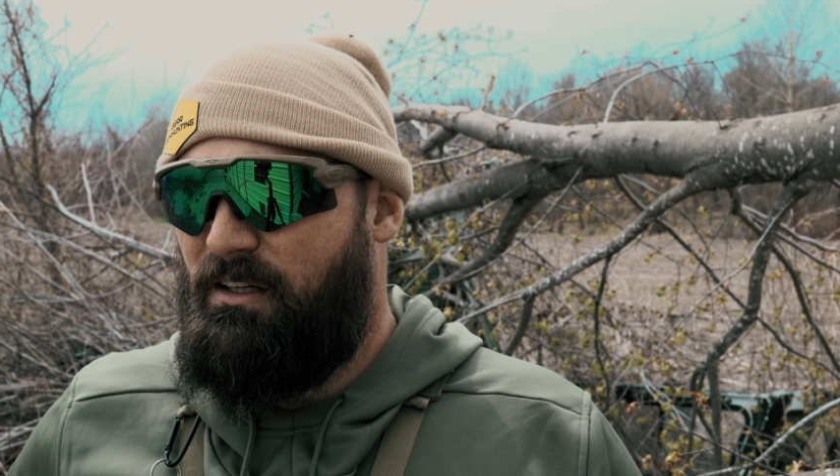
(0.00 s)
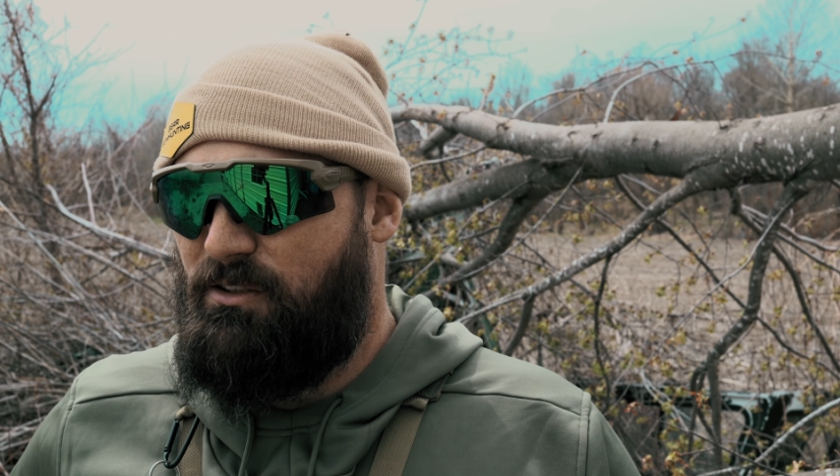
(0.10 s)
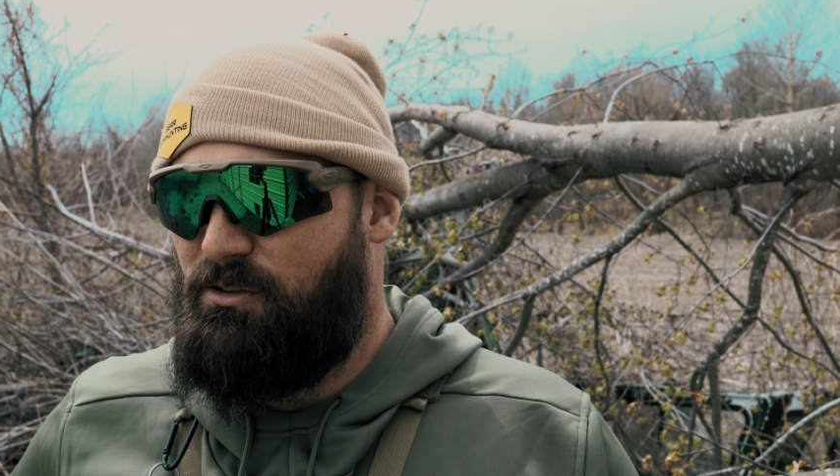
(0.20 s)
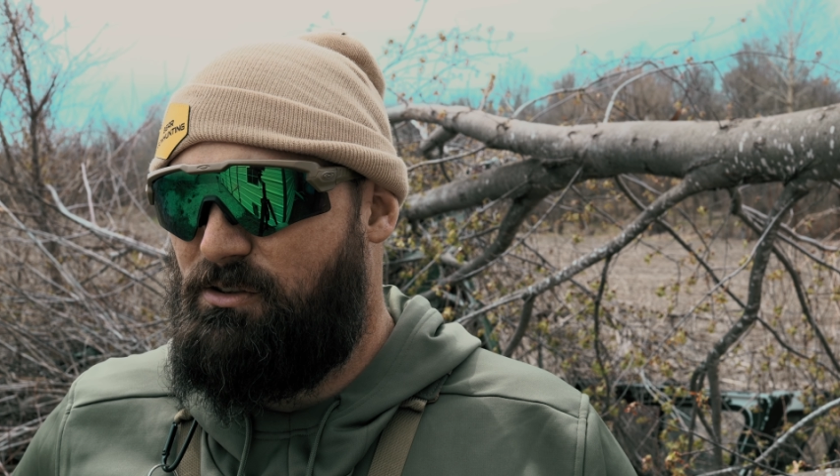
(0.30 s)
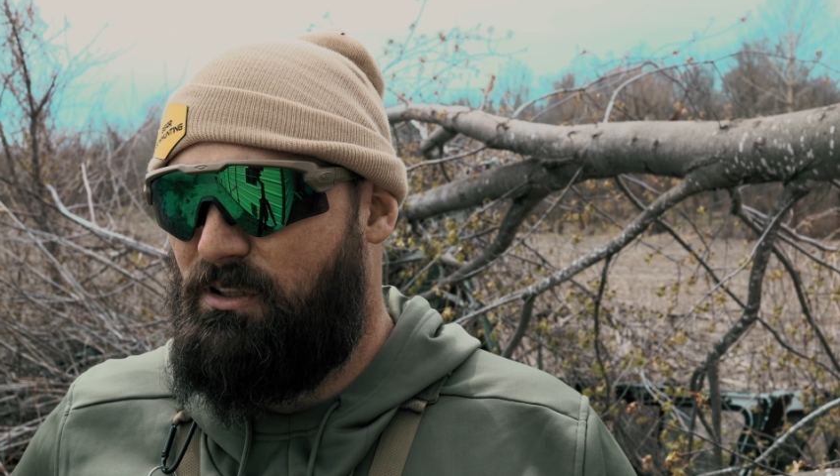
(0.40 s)

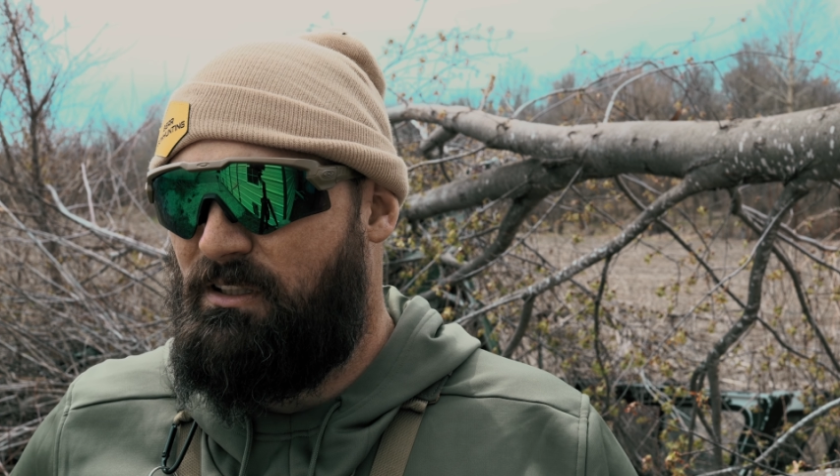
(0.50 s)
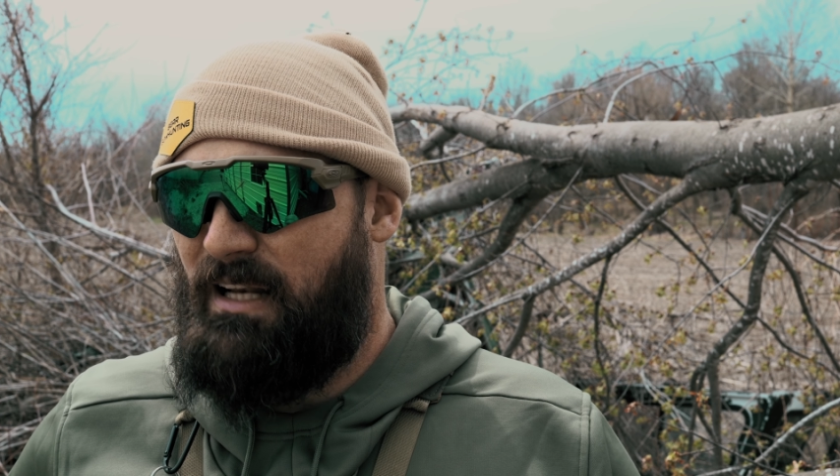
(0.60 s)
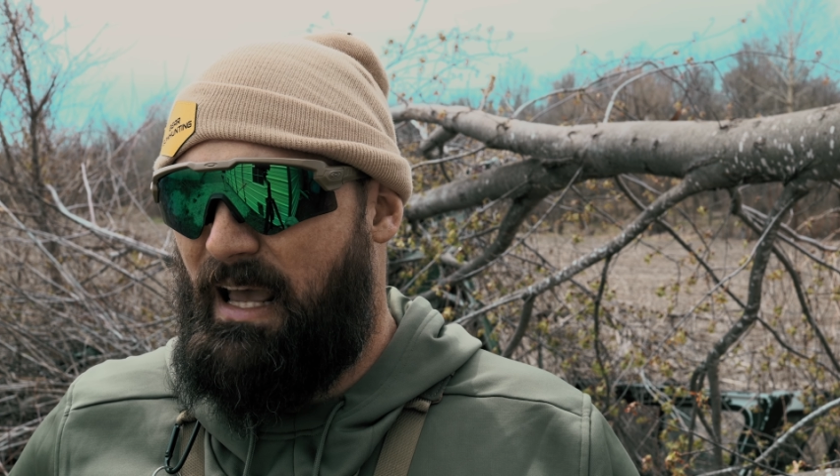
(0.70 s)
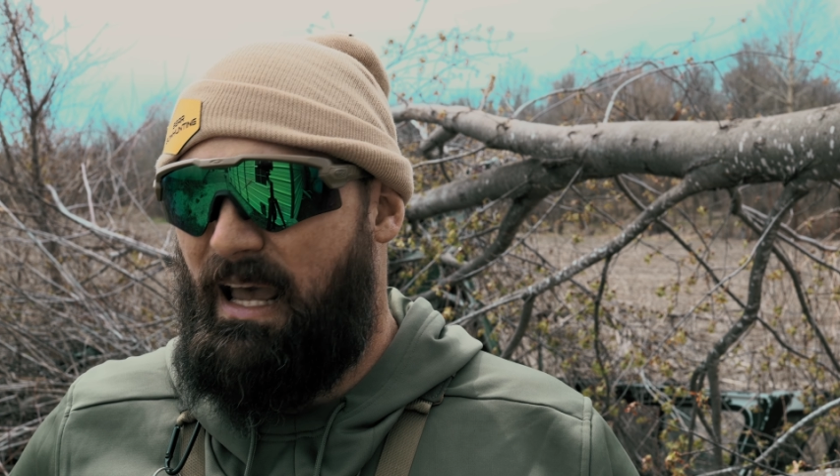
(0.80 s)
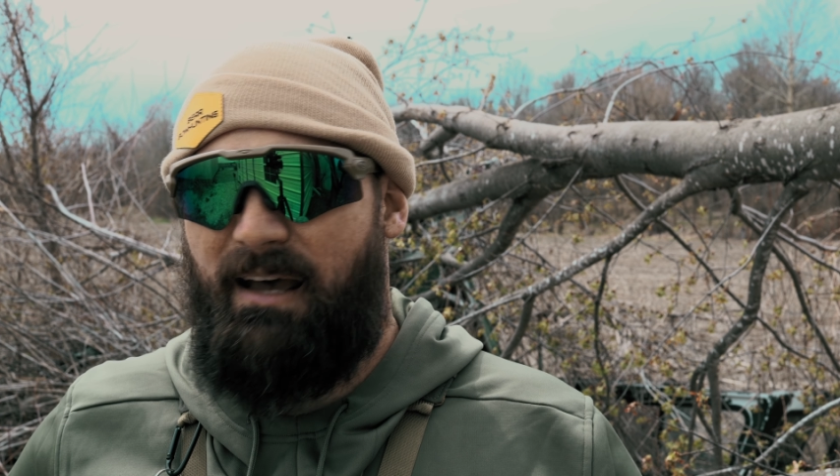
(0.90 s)
you
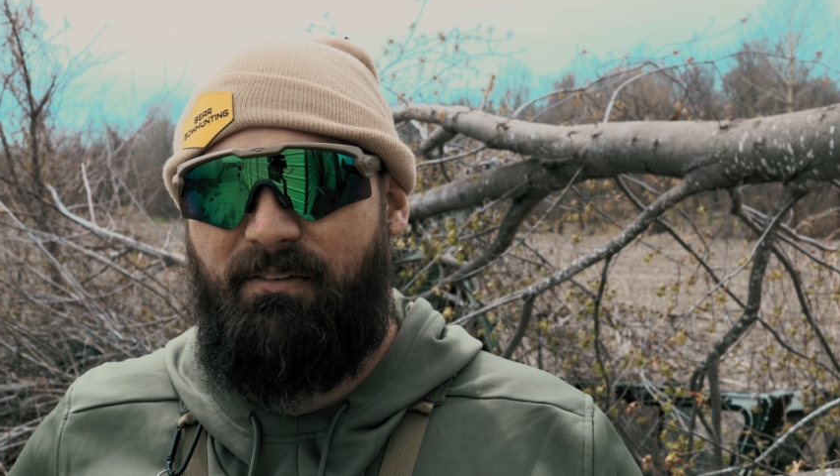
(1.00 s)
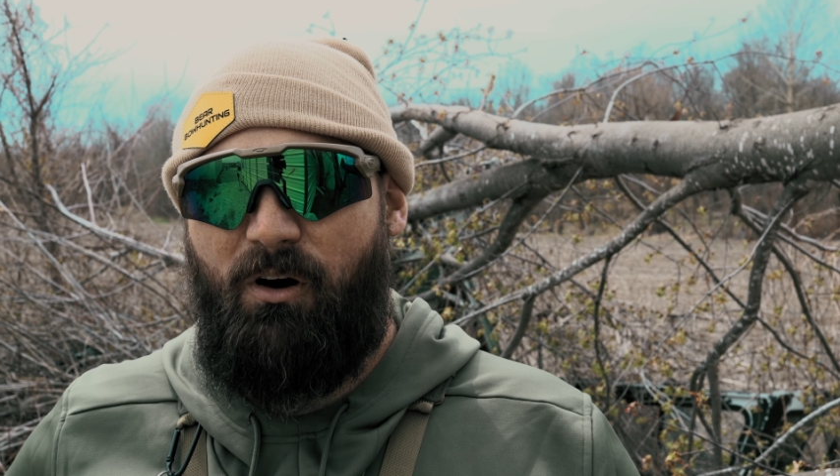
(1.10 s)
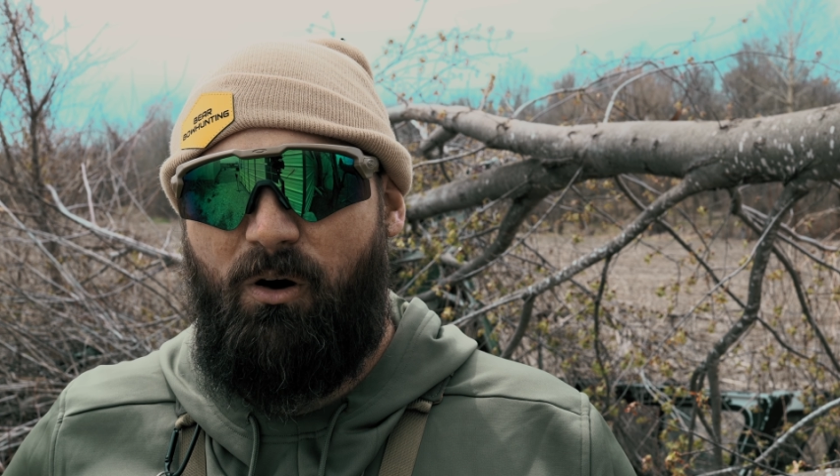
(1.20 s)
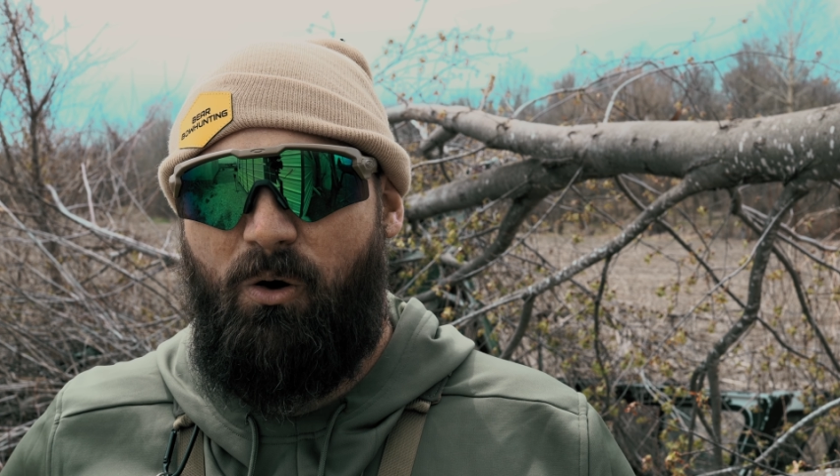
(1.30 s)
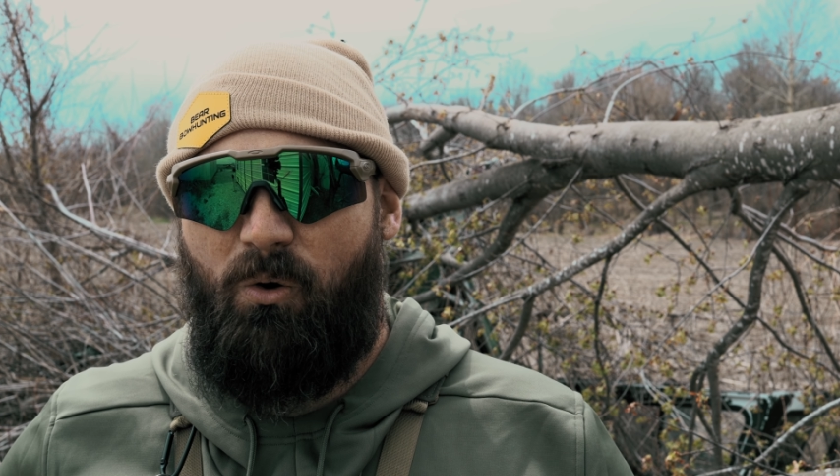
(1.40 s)
shouldn't have
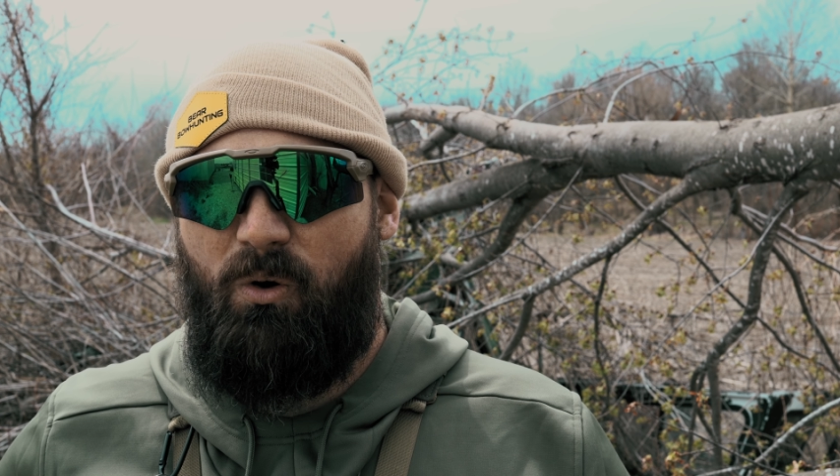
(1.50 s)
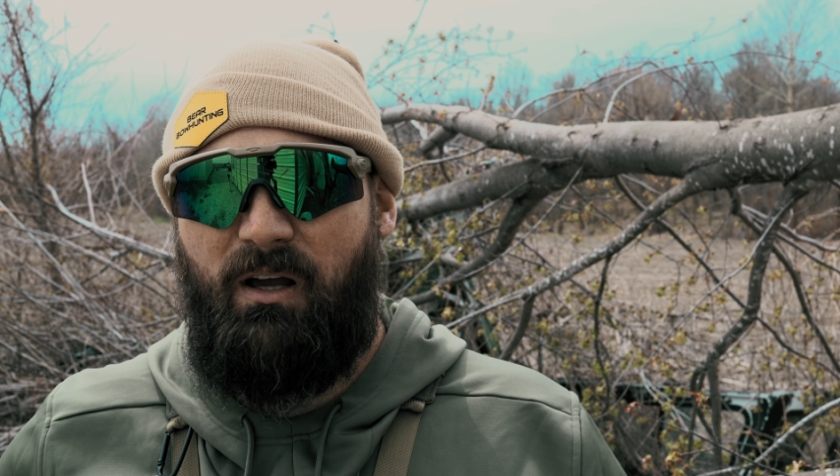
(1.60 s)
a whole